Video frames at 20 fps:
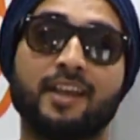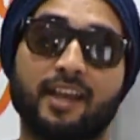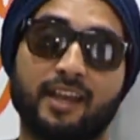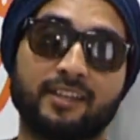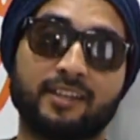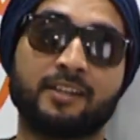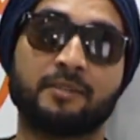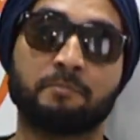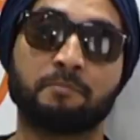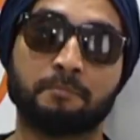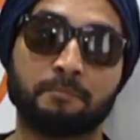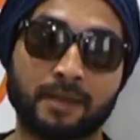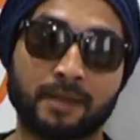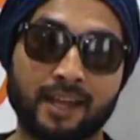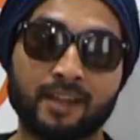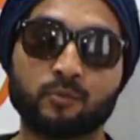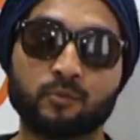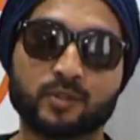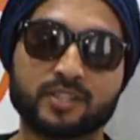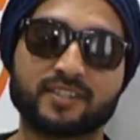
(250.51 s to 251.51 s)
And then
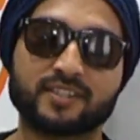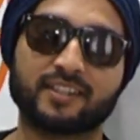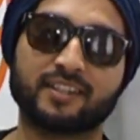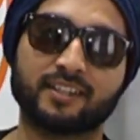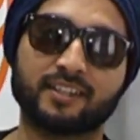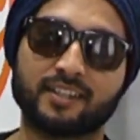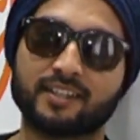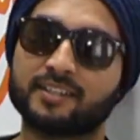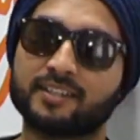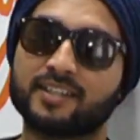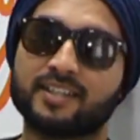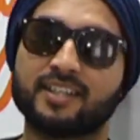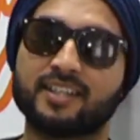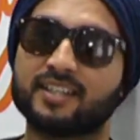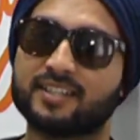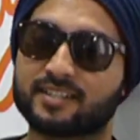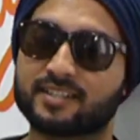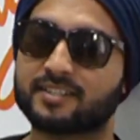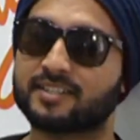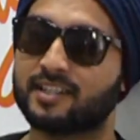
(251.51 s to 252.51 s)
man was thinking that he
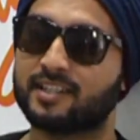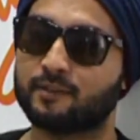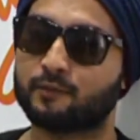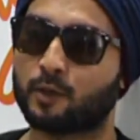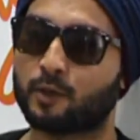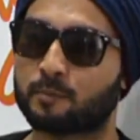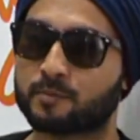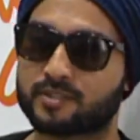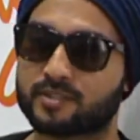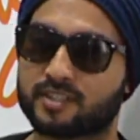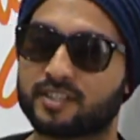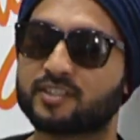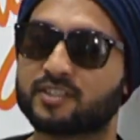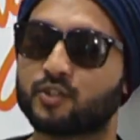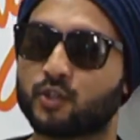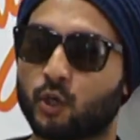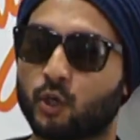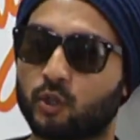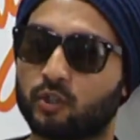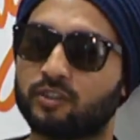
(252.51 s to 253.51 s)
is a
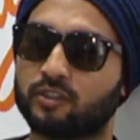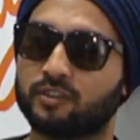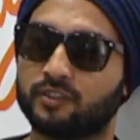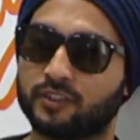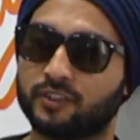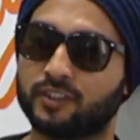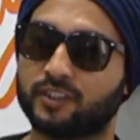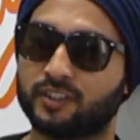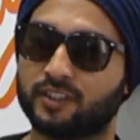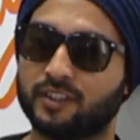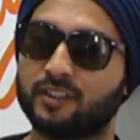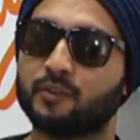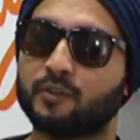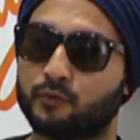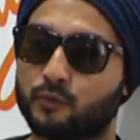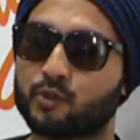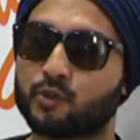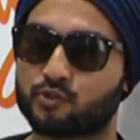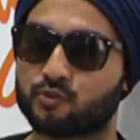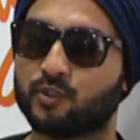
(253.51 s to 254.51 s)
self-obsessed dog,
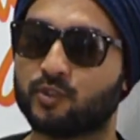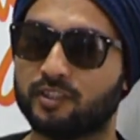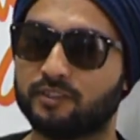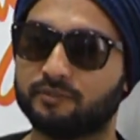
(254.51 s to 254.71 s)
for sure.